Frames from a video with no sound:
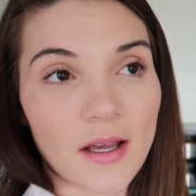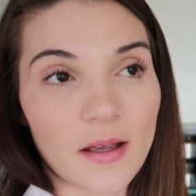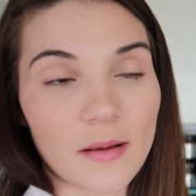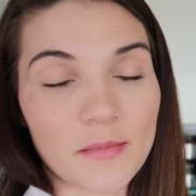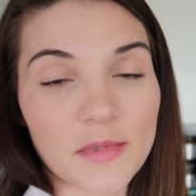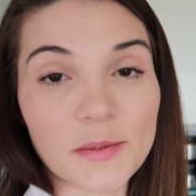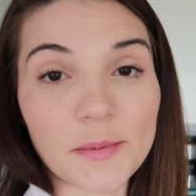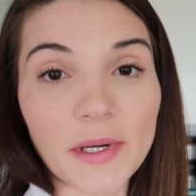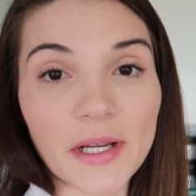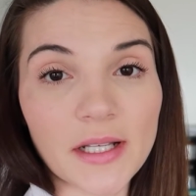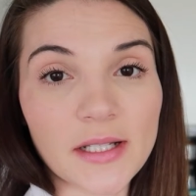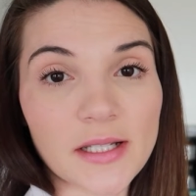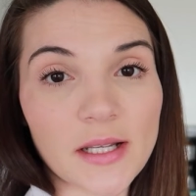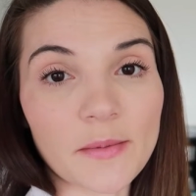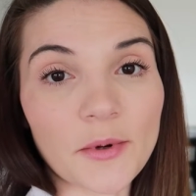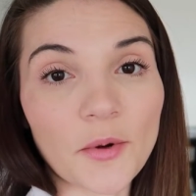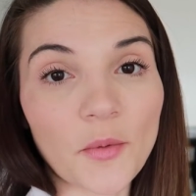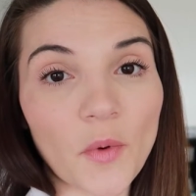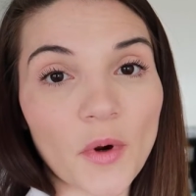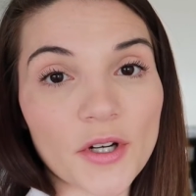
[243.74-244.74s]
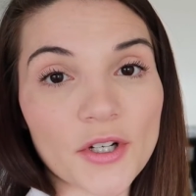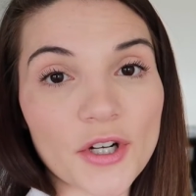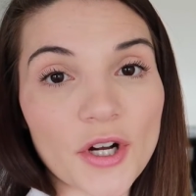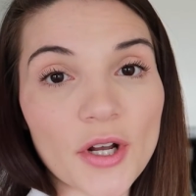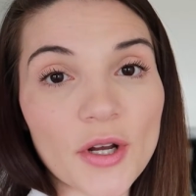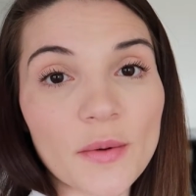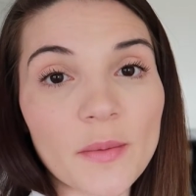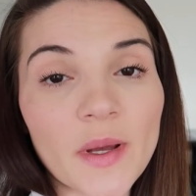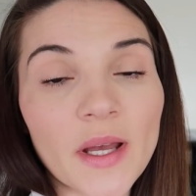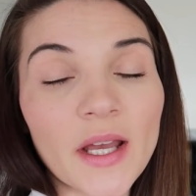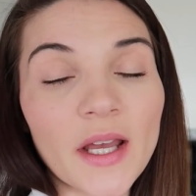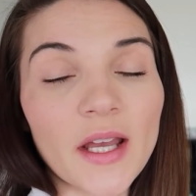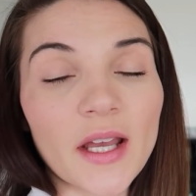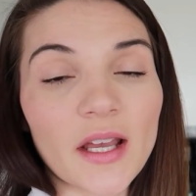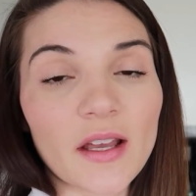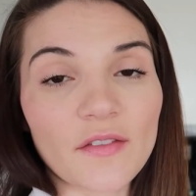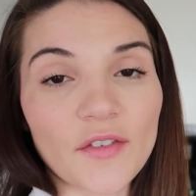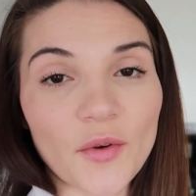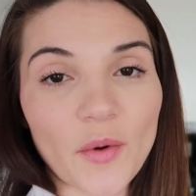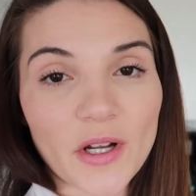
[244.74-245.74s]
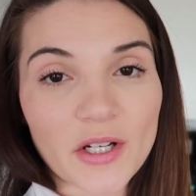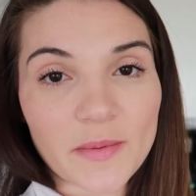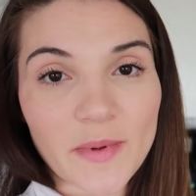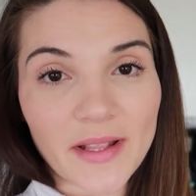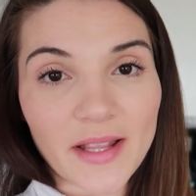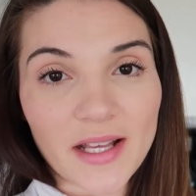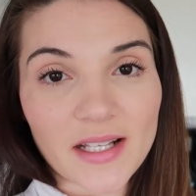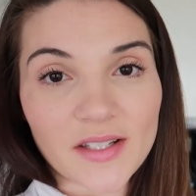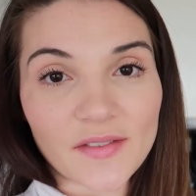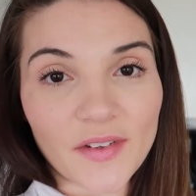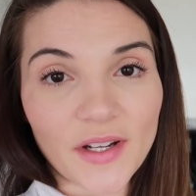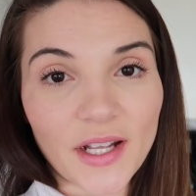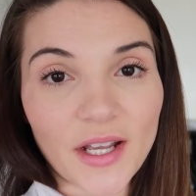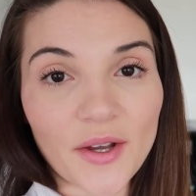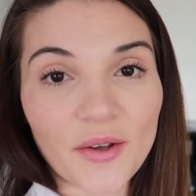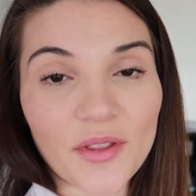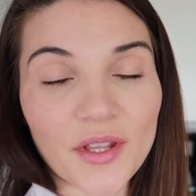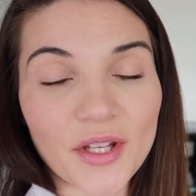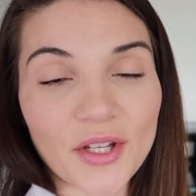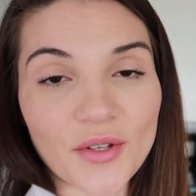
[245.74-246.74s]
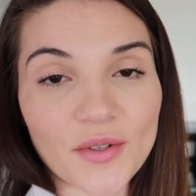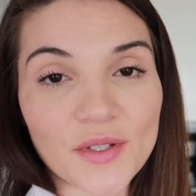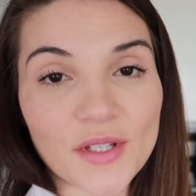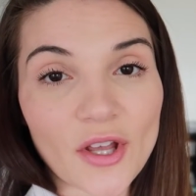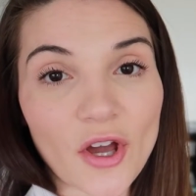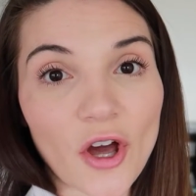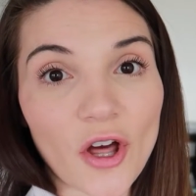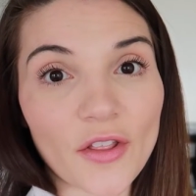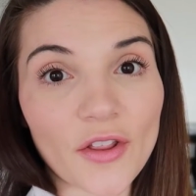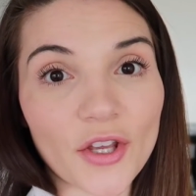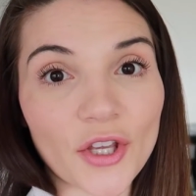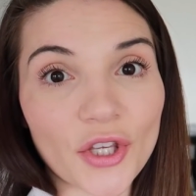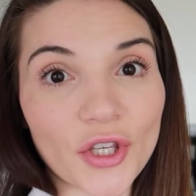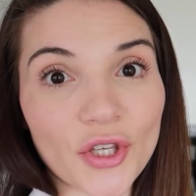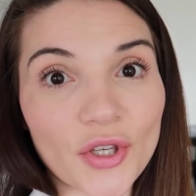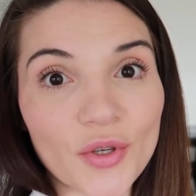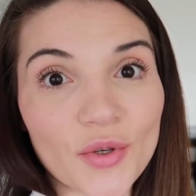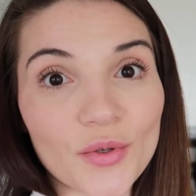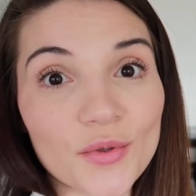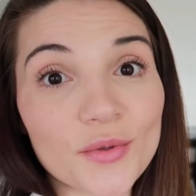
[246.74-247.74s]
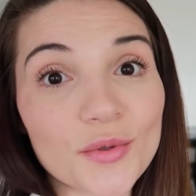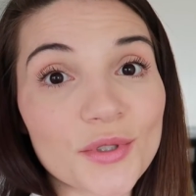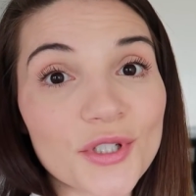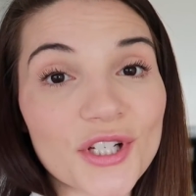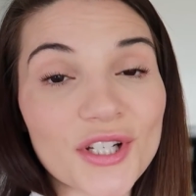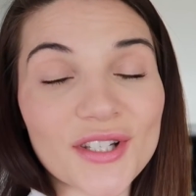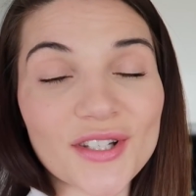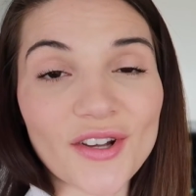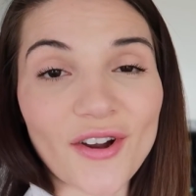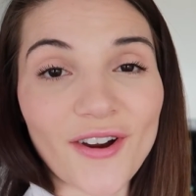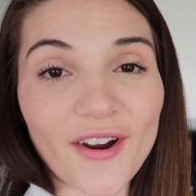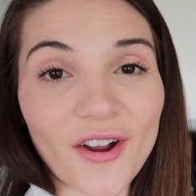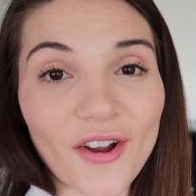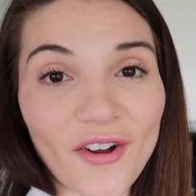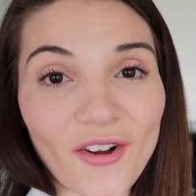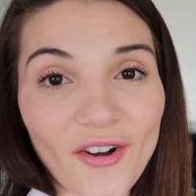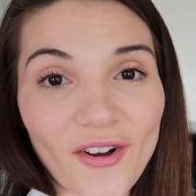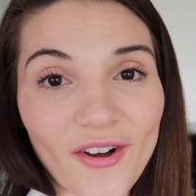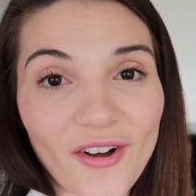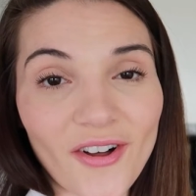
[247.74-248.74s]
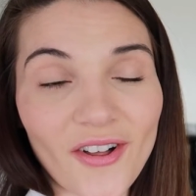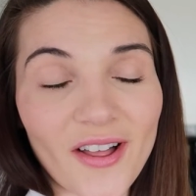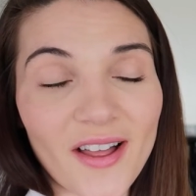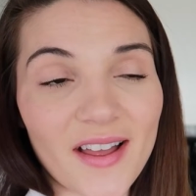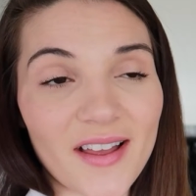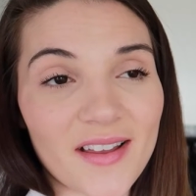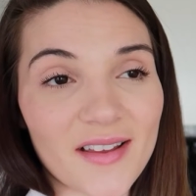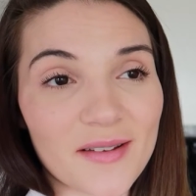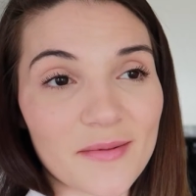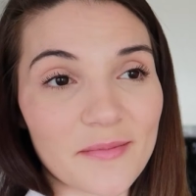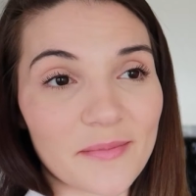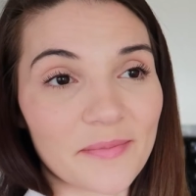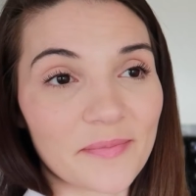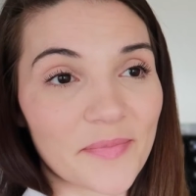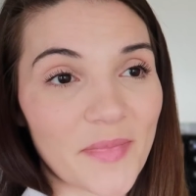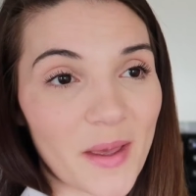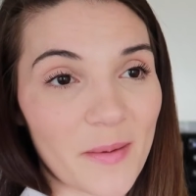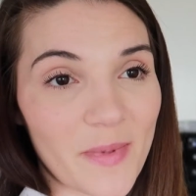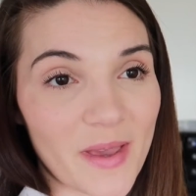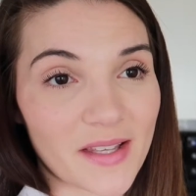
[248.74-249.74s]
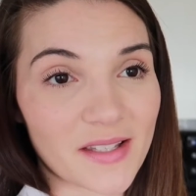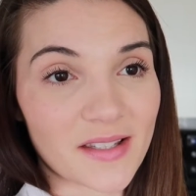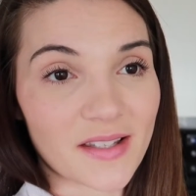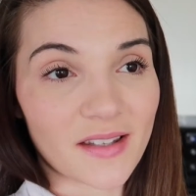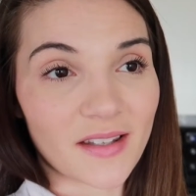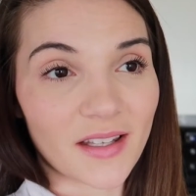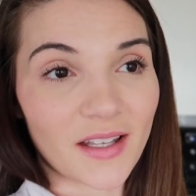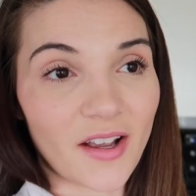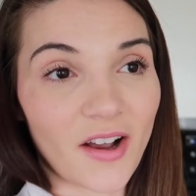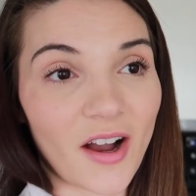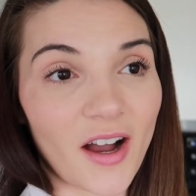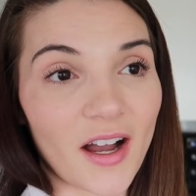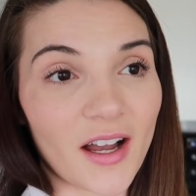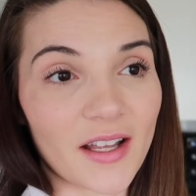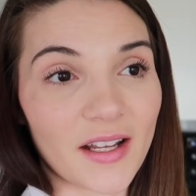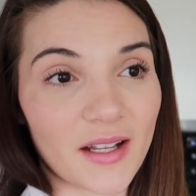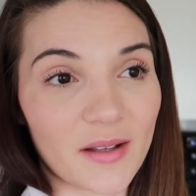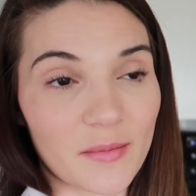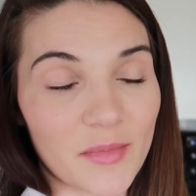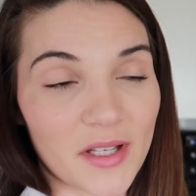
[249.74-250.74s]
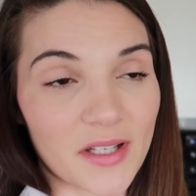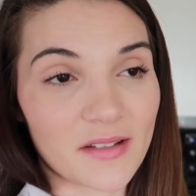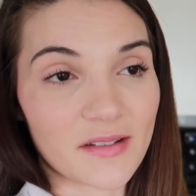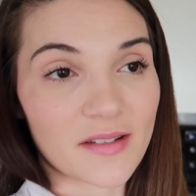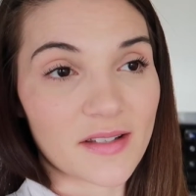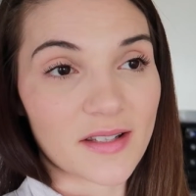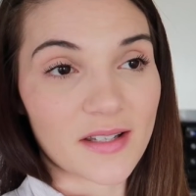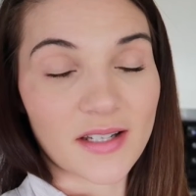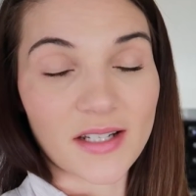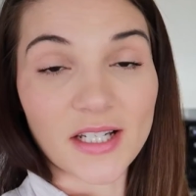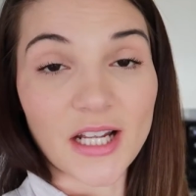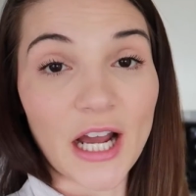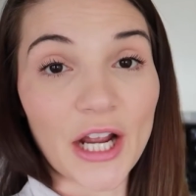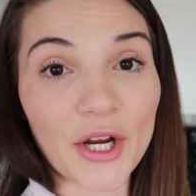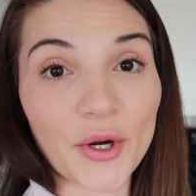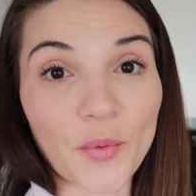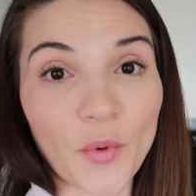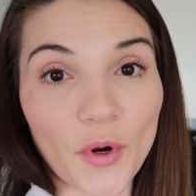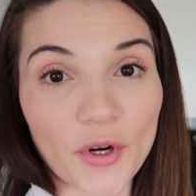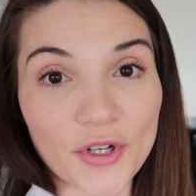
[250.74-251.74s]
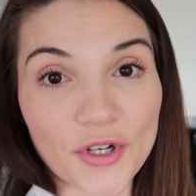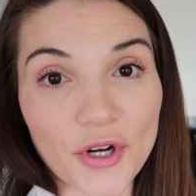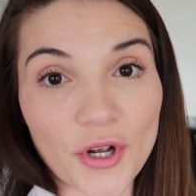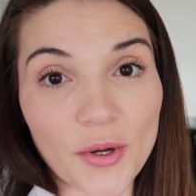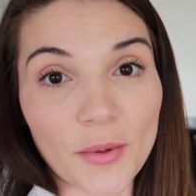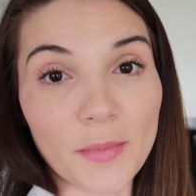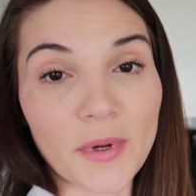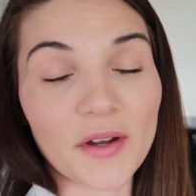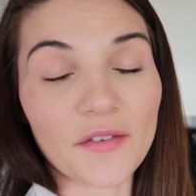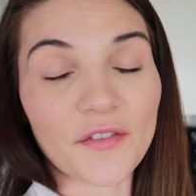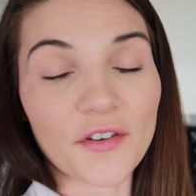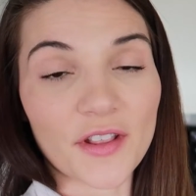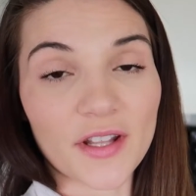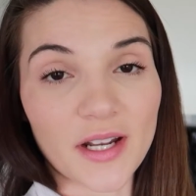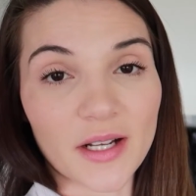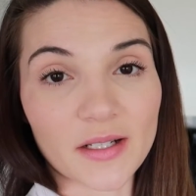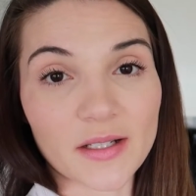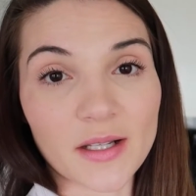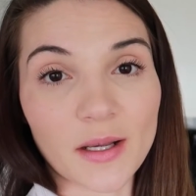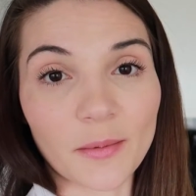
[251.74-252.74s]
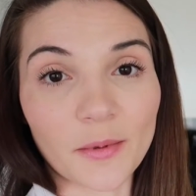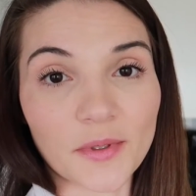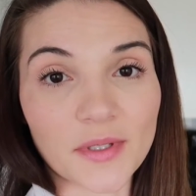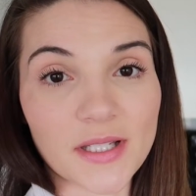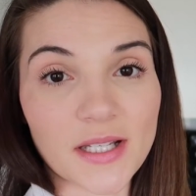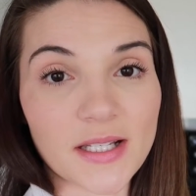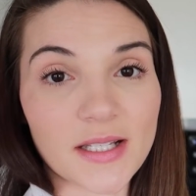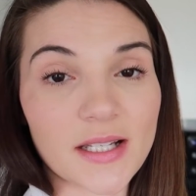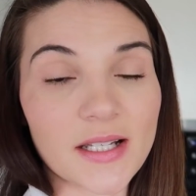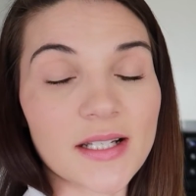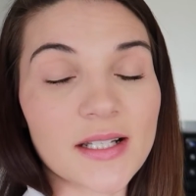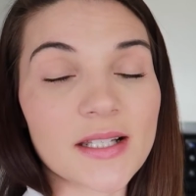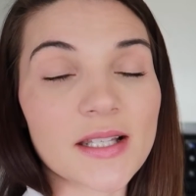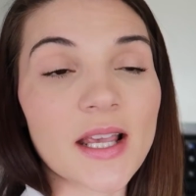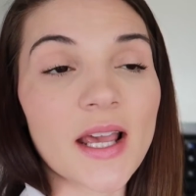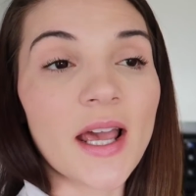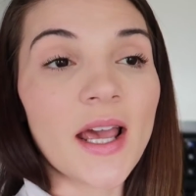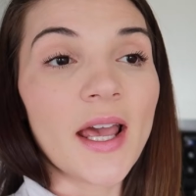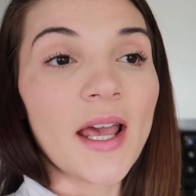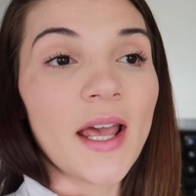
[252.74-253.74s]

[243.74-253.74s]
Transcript: um, spring and summer wardrobe. If you watched my last video, then you saw the huge Zara haul. Um, I basically got Emmett's entire wardrobe for the next couple of seasons.